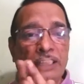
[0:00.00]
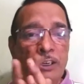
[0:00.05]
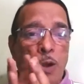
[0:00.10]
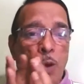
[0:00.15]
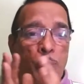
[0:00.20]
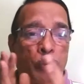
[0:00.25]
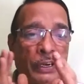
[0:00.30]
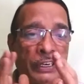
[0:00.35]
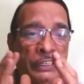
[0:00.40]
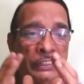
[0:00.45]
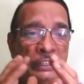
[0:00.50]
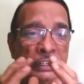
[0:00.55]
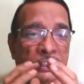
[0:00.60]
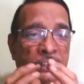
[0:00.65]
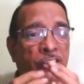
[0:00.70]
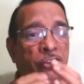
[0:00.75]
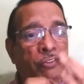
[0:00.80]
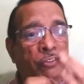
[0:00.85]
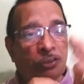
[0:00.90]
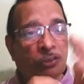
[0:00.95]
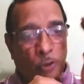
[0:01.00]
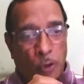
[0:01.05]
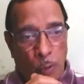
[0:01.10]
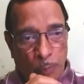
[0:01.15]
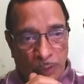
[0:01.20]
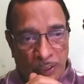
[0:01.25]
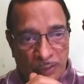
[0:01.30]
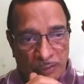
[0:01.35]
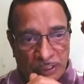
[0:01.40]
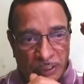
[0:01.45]
comprises of top
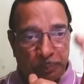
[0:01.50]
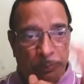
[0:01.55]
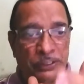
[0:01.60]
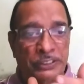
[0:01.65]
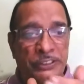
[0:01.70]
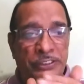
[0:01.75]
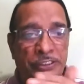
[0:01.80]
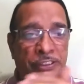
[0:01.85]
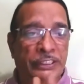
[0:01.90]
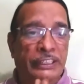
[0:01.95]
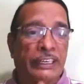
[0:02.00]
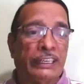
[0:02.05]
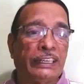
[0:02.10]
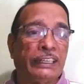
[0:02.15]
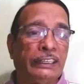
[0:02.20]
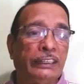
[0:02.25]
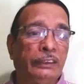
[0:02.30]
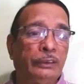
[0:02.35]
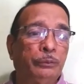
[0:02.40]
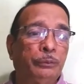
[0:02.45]
level personnel